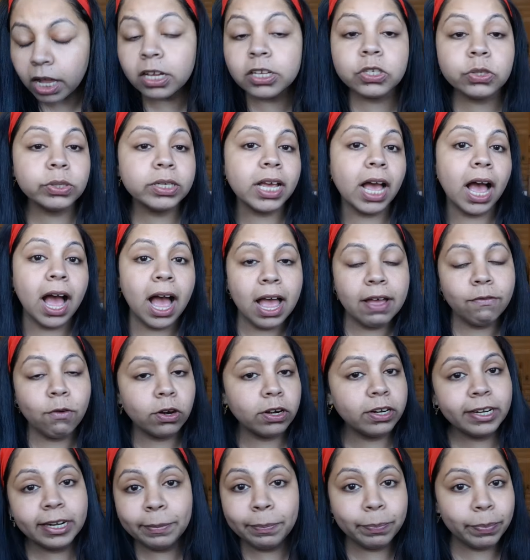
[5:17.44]
So yeah, I've
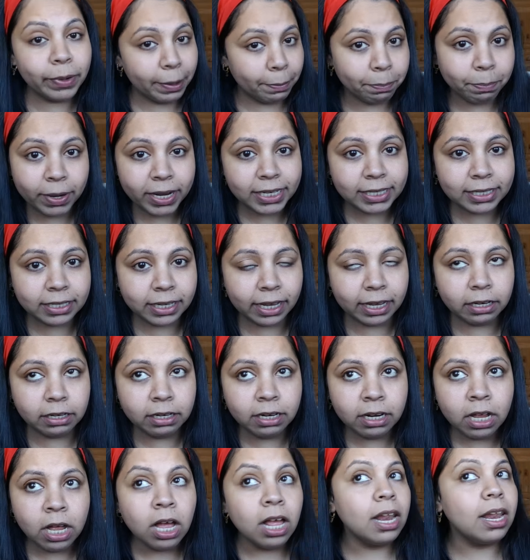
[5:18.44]
already prepped my
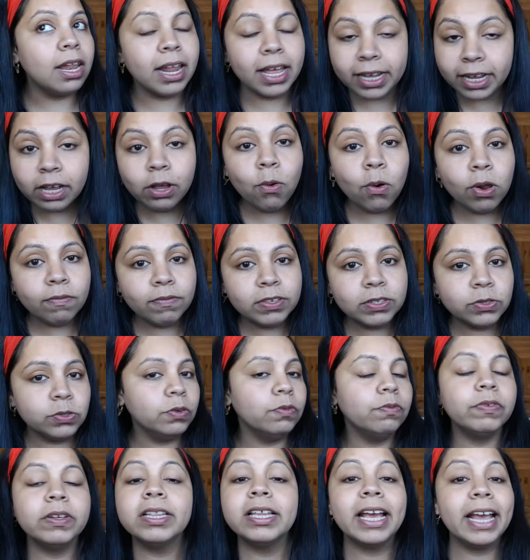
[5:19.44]
skin like I always do
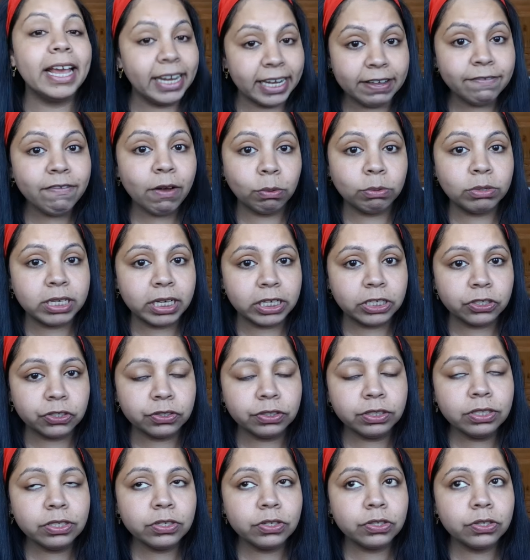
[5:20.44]
with any
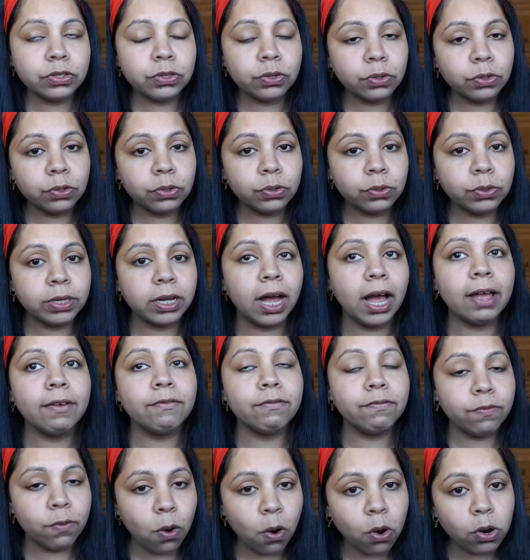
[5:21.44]
foundation. So
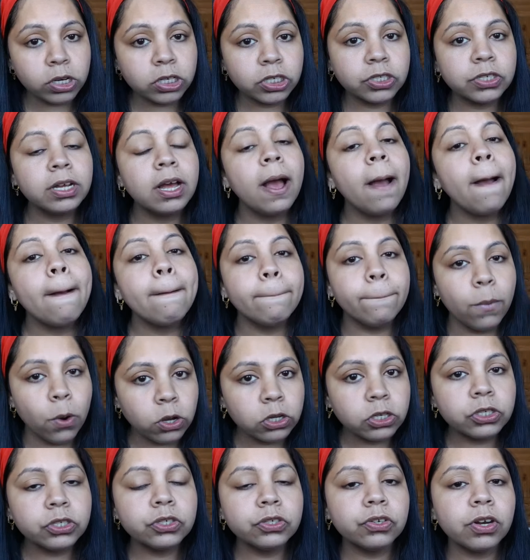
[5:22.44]
I've washed,
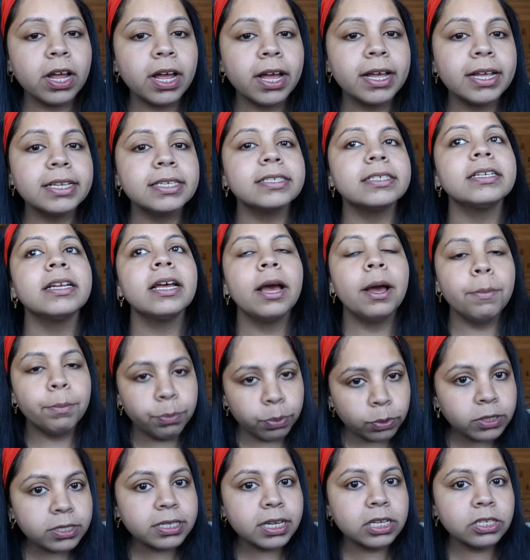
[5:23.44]
moisturized,
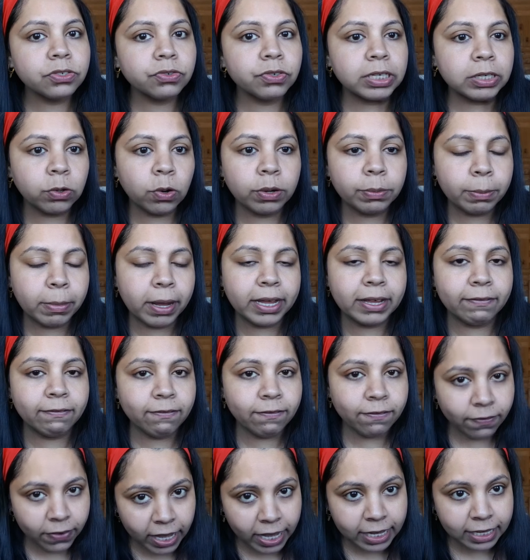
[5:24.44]
put sunscreen on my
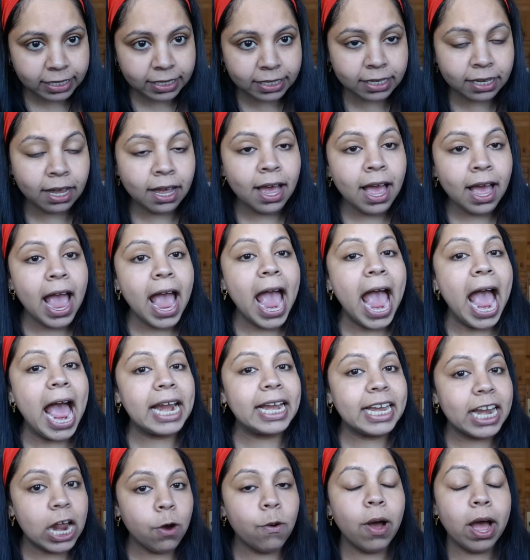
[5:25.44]
face,
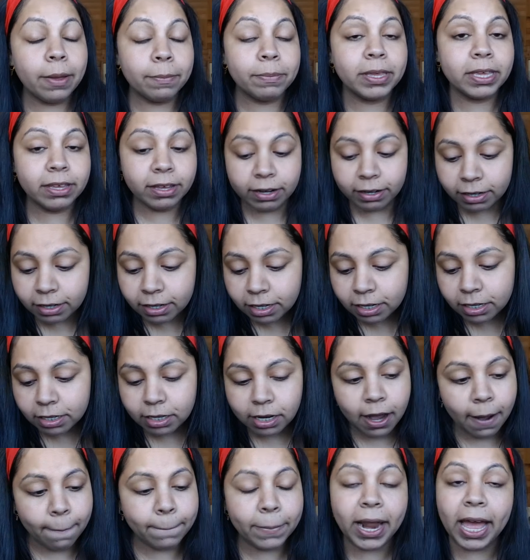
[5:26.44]
and now I'm here
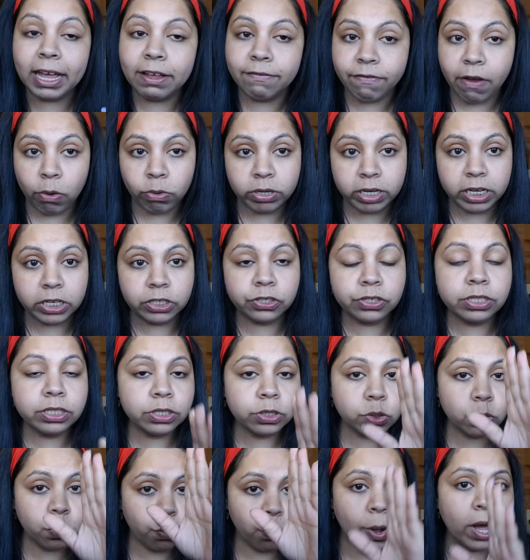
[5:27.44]
applying foundation.
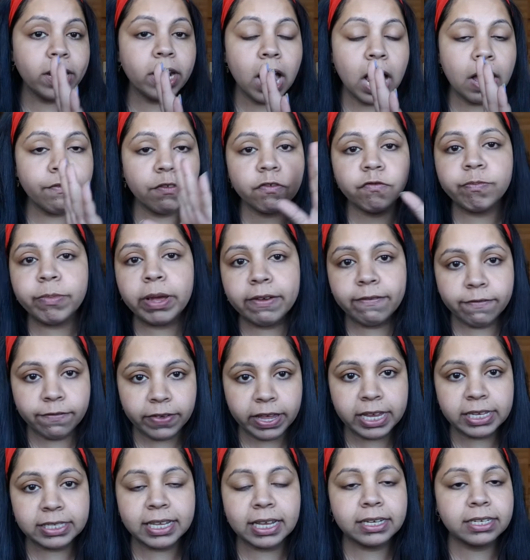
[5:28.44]
So one half of my
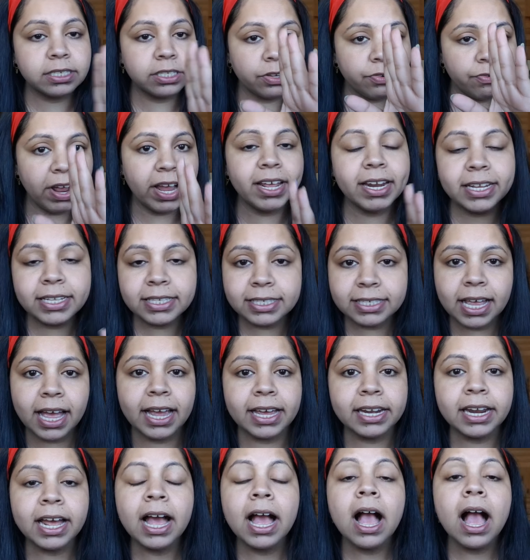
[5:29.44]
face, that is the right hand
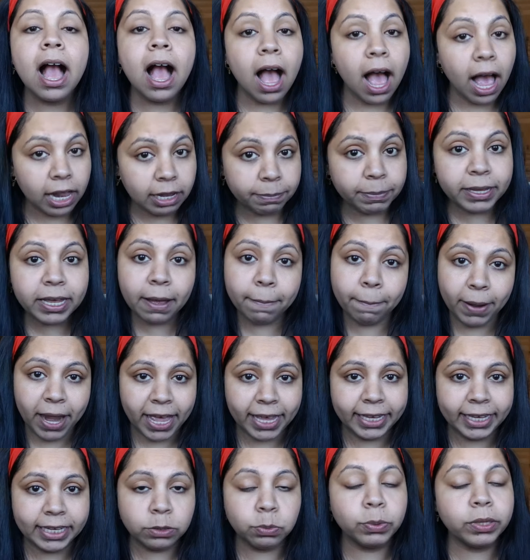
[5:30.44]
side, I'll be
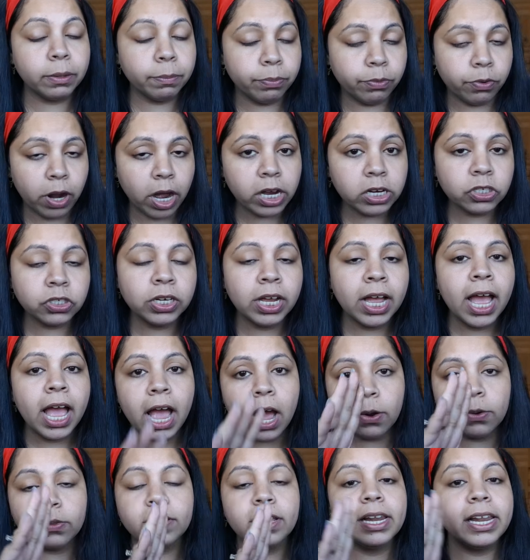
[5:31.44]
applying it with a brush,
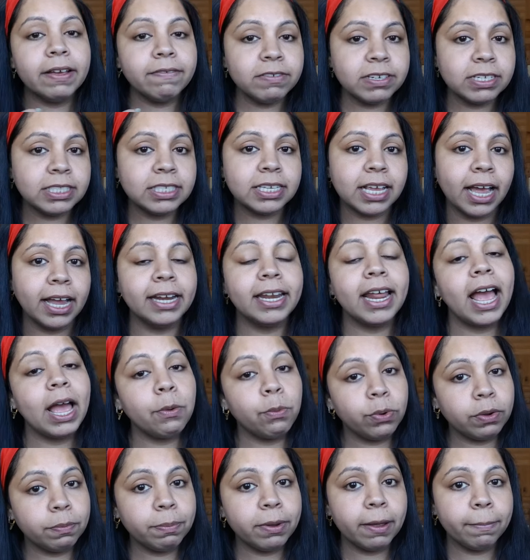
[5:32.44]
and on the left hand side I
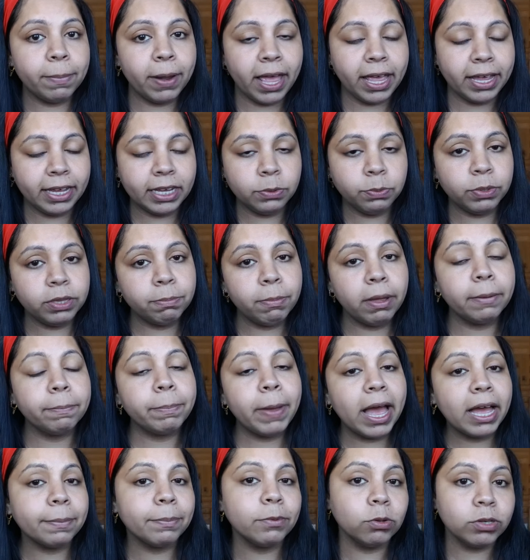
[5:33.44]
would be applying it with my
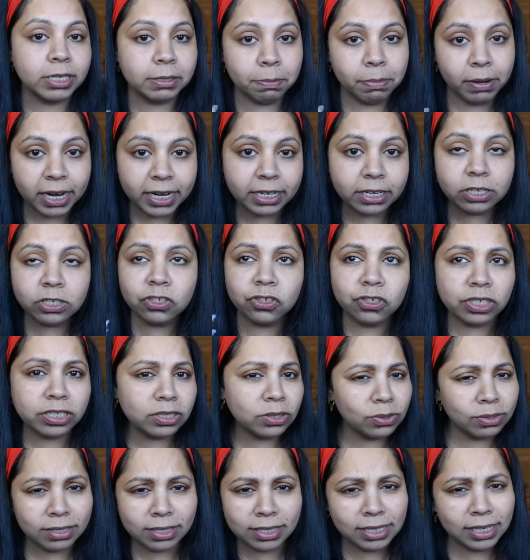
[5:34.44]
Pac Beauty blender
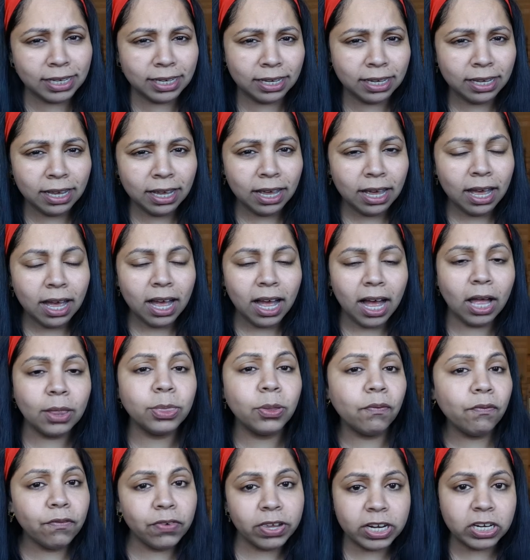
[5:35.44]
just to see
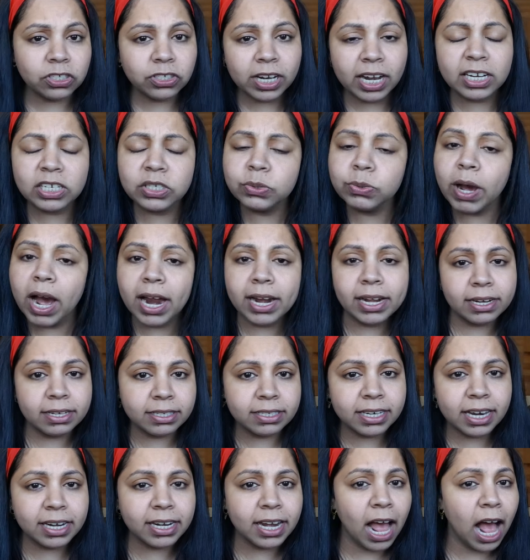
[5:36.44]
the finish and to
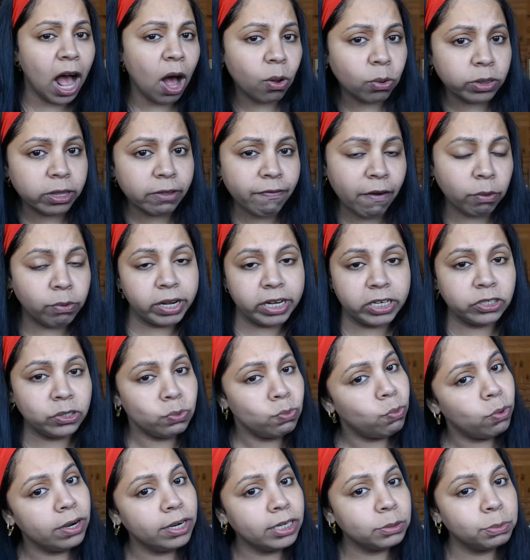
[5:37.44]
understand how the
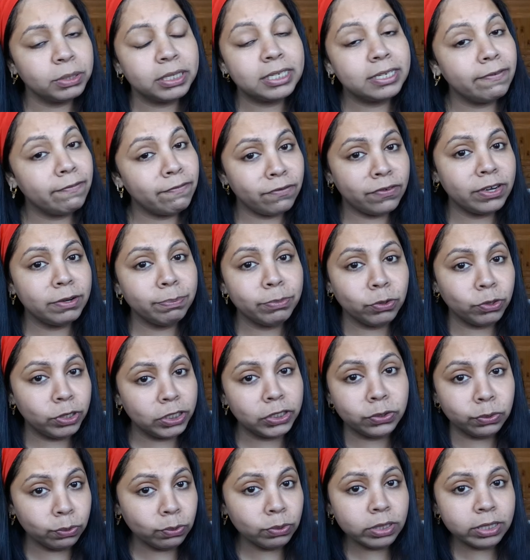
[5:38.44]
foundation works with different beauty
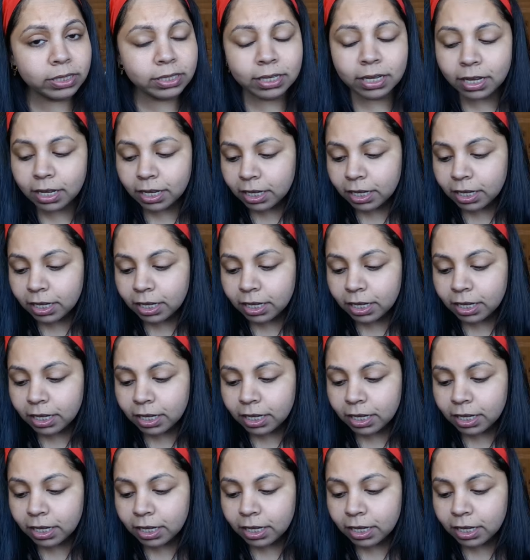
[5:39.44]
tools.